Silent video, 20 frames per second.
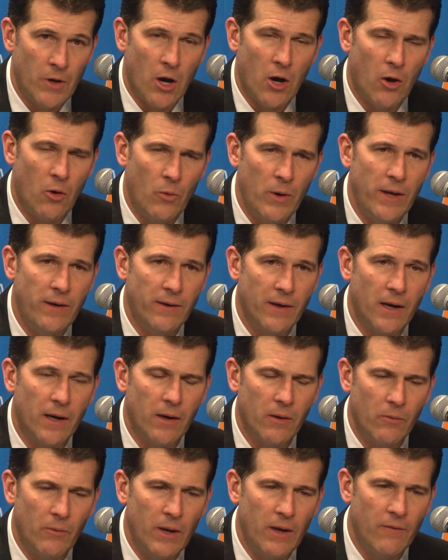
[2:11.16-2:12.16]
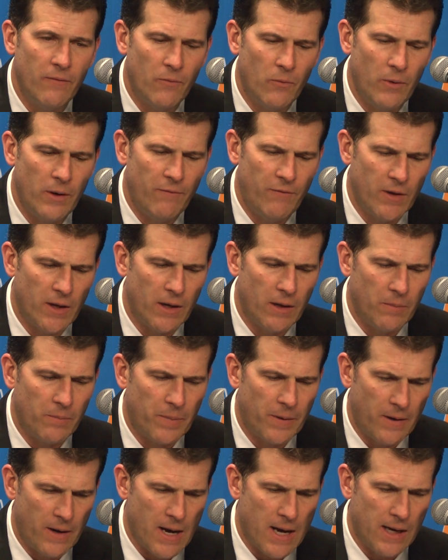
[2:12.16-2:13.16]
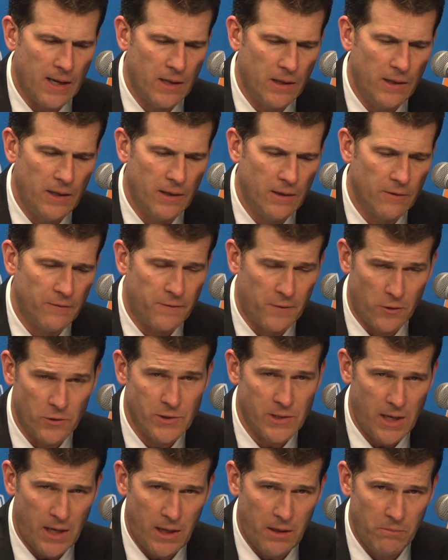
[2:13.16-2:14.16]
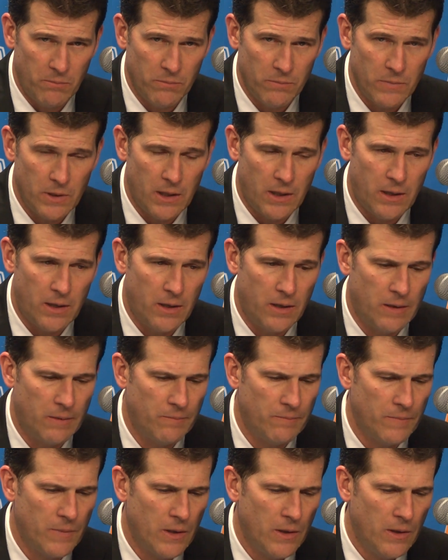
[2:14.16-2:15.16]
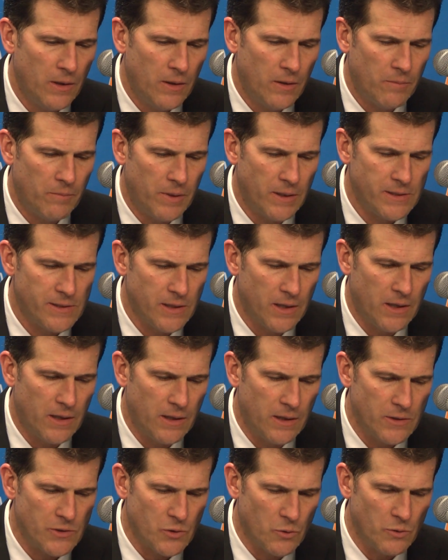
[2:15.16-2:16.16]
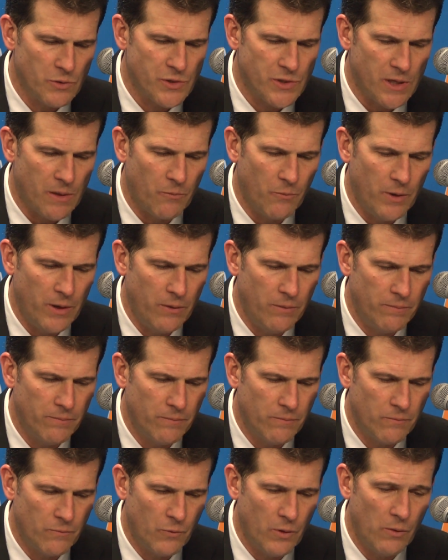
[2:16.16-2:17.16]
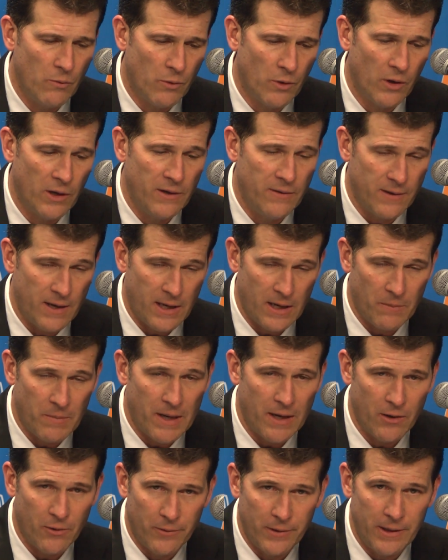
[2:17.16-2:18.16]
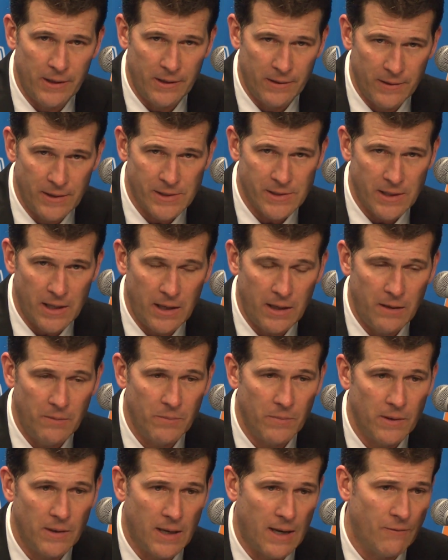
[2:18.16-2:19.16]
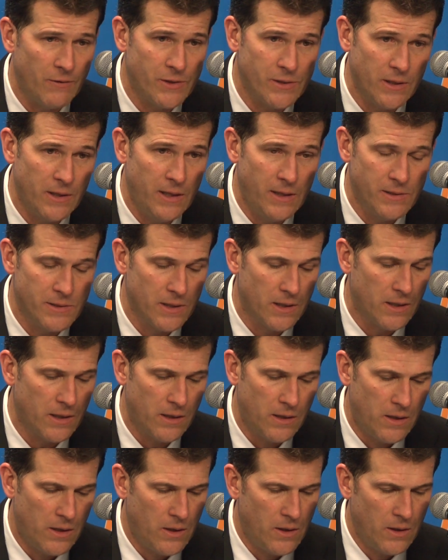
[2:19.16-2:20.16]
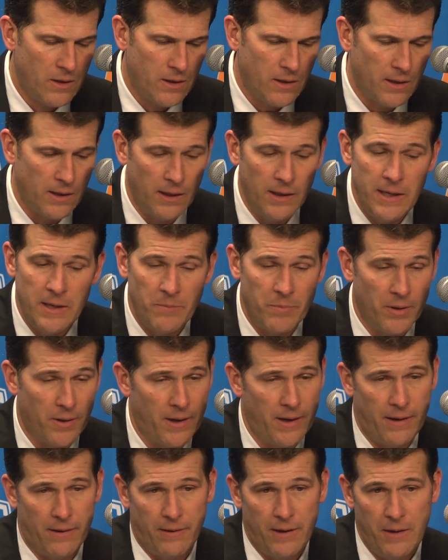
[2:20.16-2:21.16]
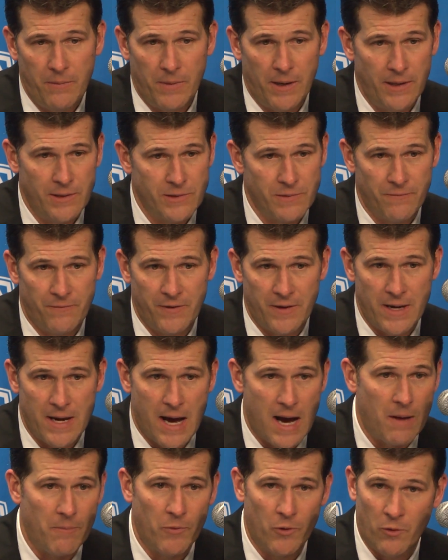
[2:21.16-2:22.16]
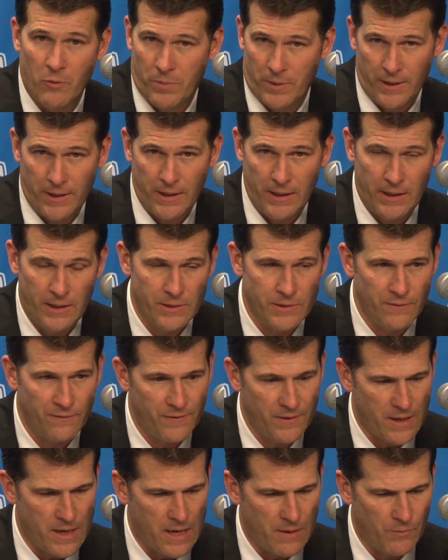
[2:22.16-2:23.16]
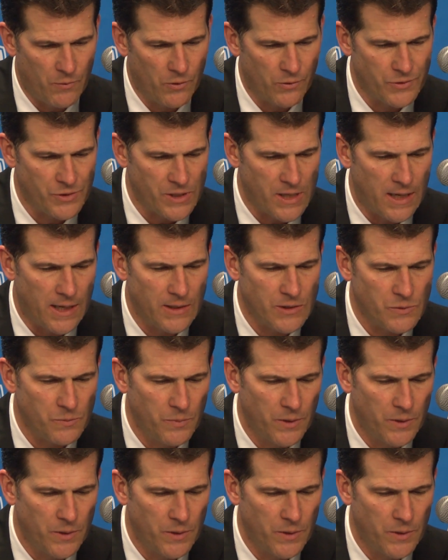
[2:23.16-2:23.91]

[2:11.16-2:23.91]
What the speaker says: No, we've done it. We've done it periodically in the first game, so it was something we were really thinking about going into this game. And obviously, he's an elite player, and he made some phenomenal plays and phenomenal shots.